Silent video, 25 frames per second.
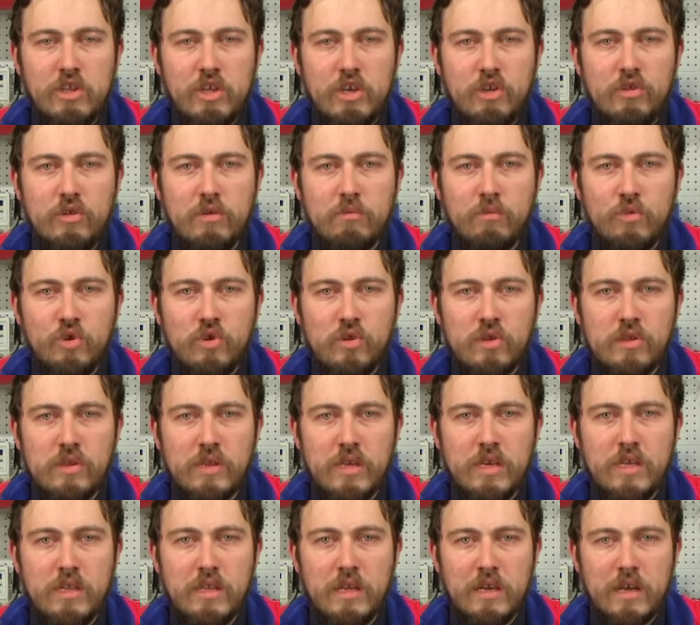reduces
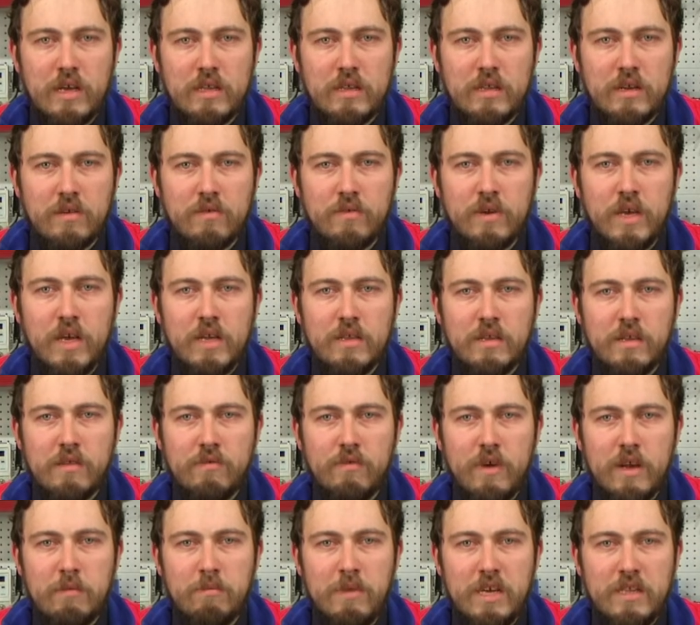transmission capacity of
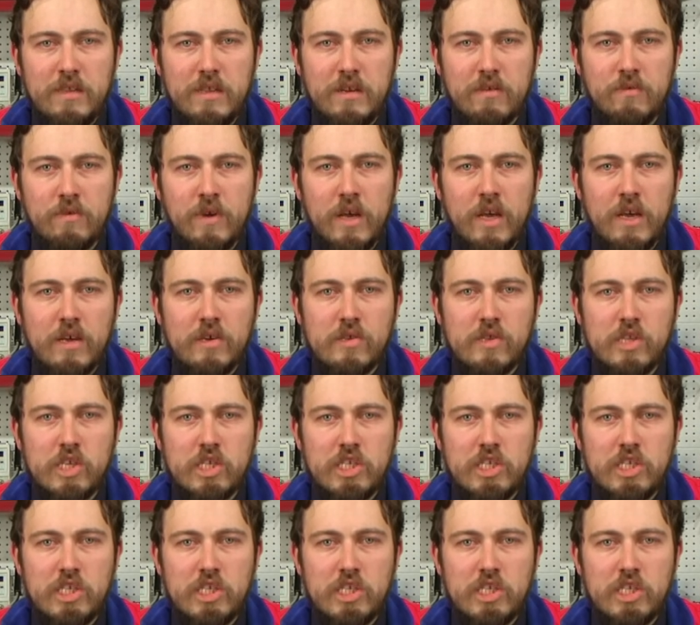leading in cables,